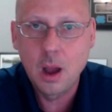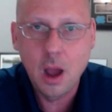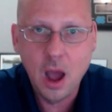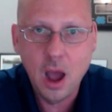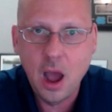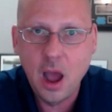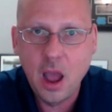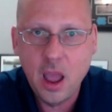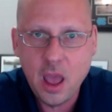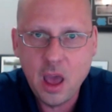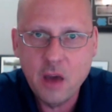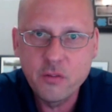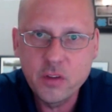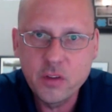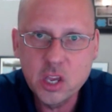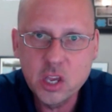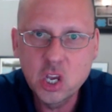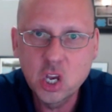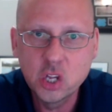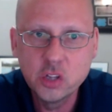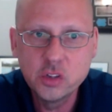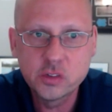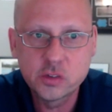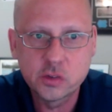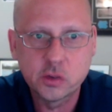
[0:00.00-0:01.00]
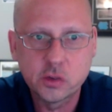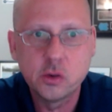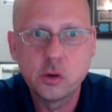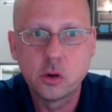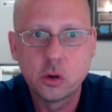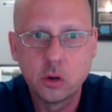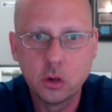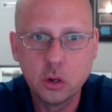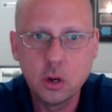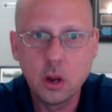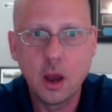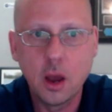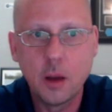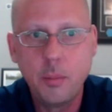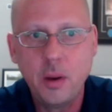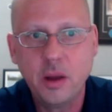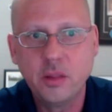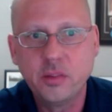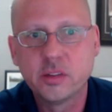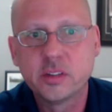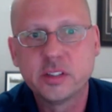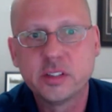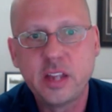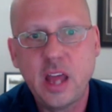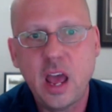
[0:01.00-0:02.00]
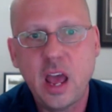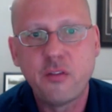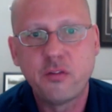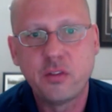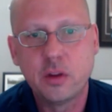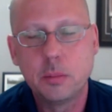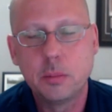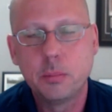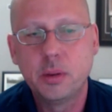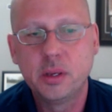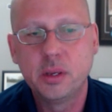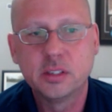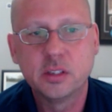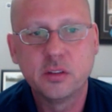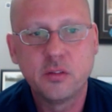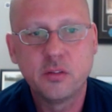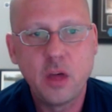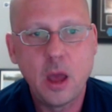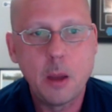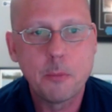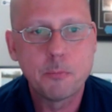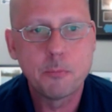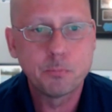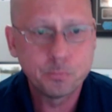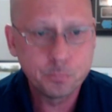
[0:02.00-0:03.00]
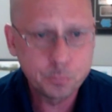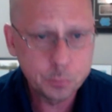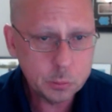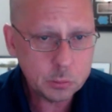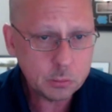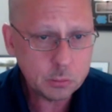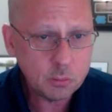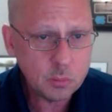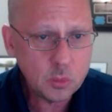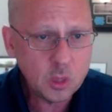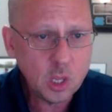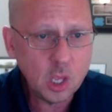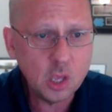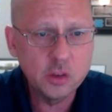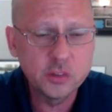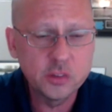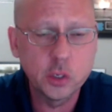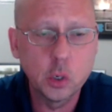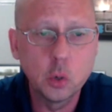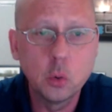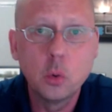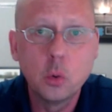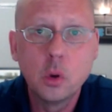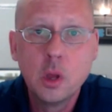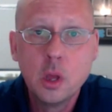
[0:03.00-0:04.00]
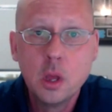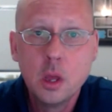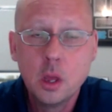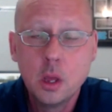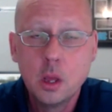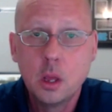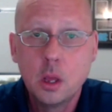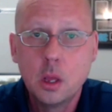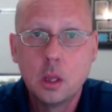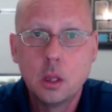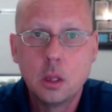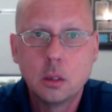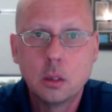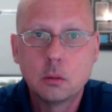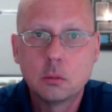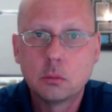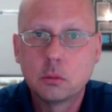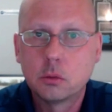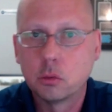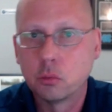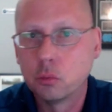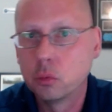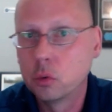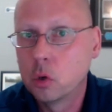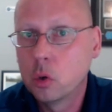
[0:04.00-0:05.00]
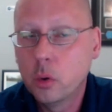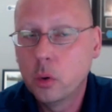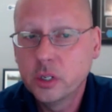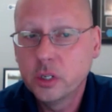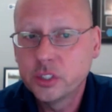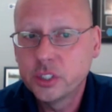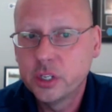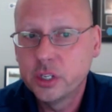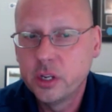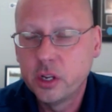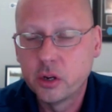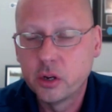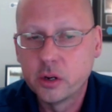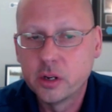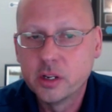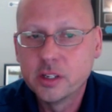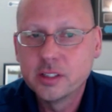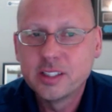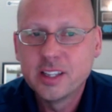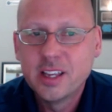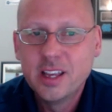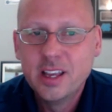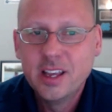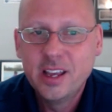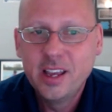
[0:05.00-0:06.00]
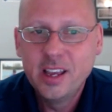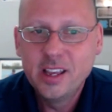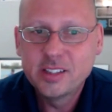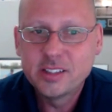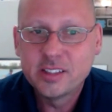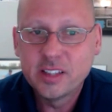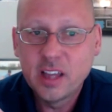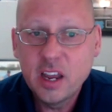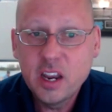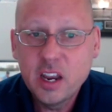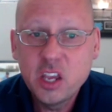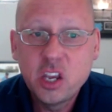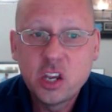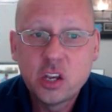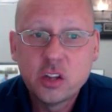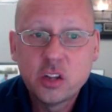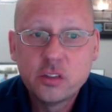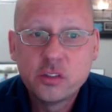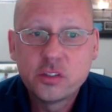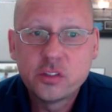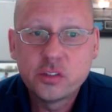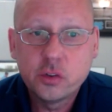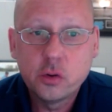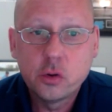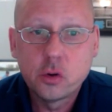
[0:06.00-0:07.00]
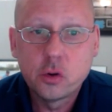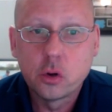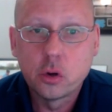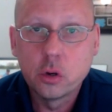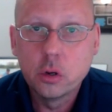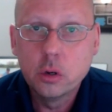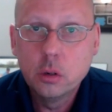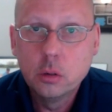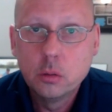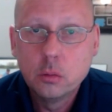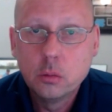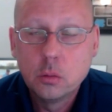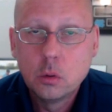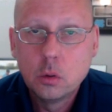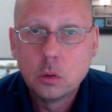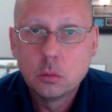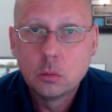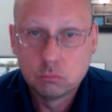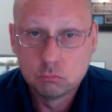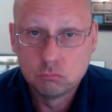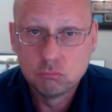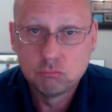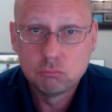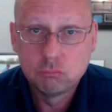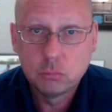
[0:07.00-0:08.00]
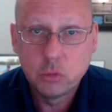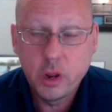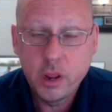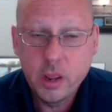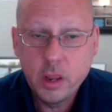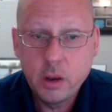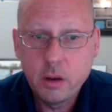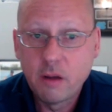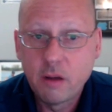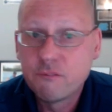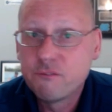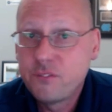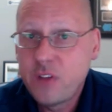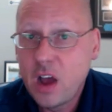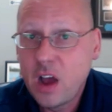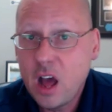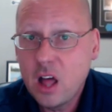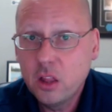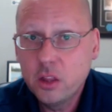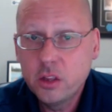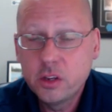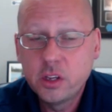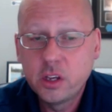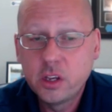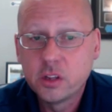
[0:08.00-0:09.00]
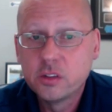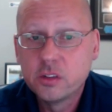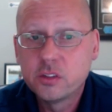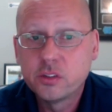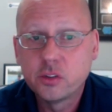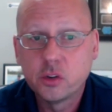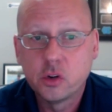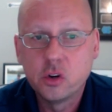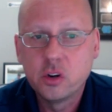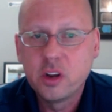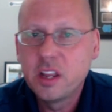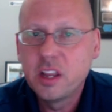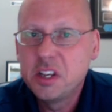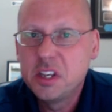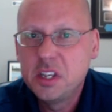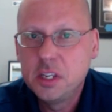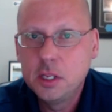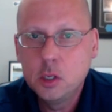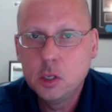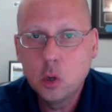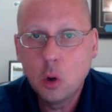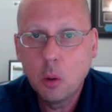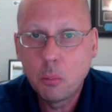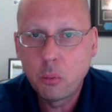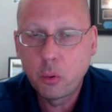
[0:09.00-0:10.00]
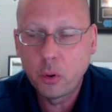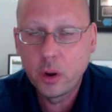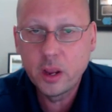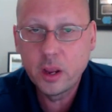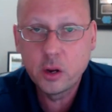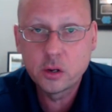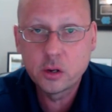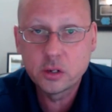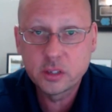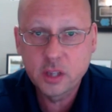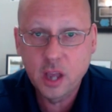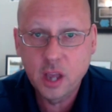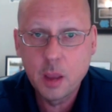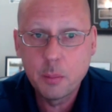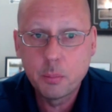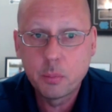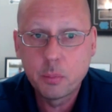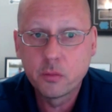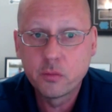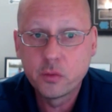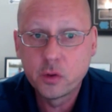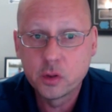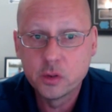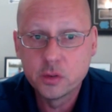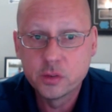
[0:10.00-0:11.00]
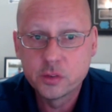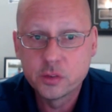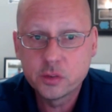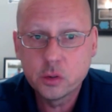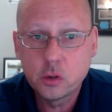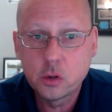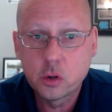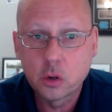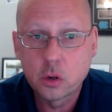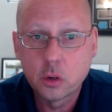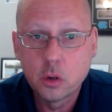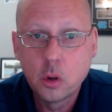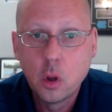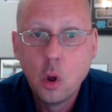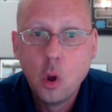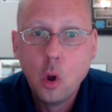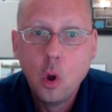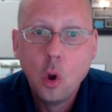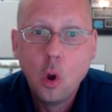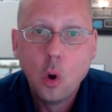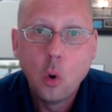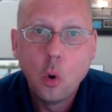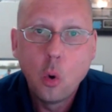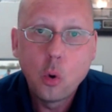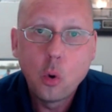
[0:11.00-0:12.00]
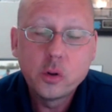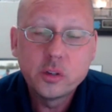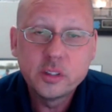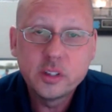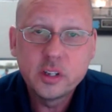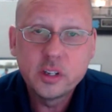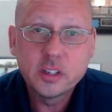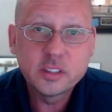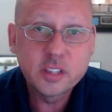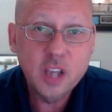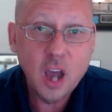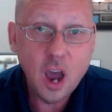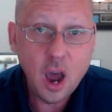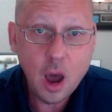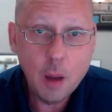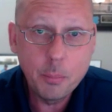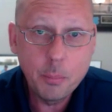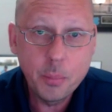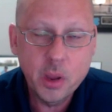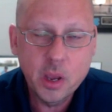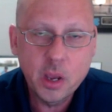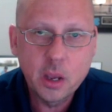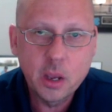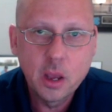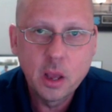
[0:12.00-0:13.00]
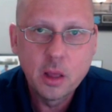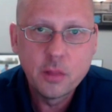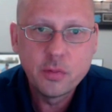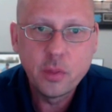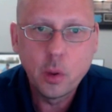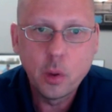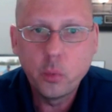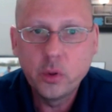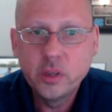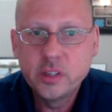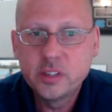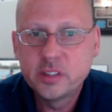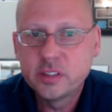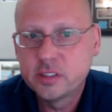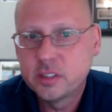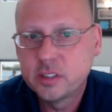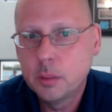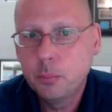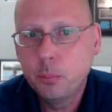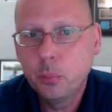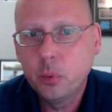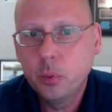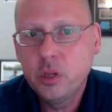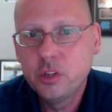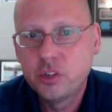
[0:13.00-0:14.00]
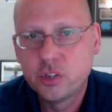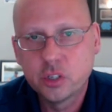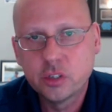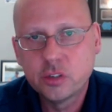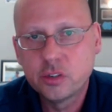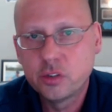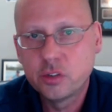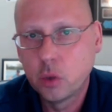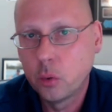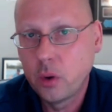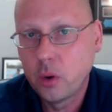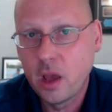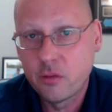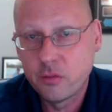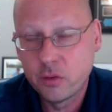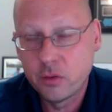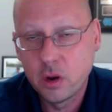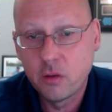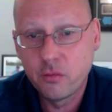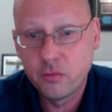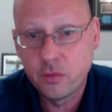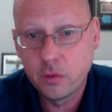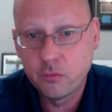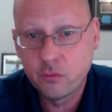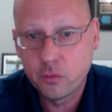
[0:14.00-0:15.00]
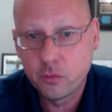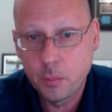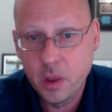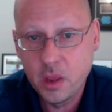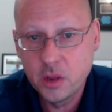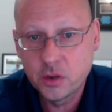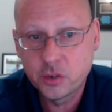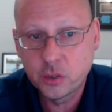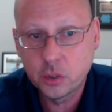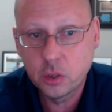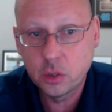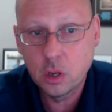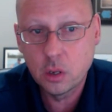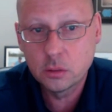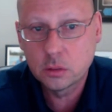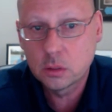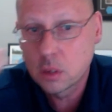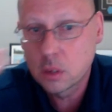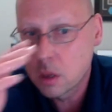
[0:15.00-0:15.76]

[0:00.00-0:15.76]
I have a concern about the staffing piece of that. So the real question here is that a concern, right? A valid concern, a deal breaker type of concern, or is it a topic that we simply just don't have enough information on?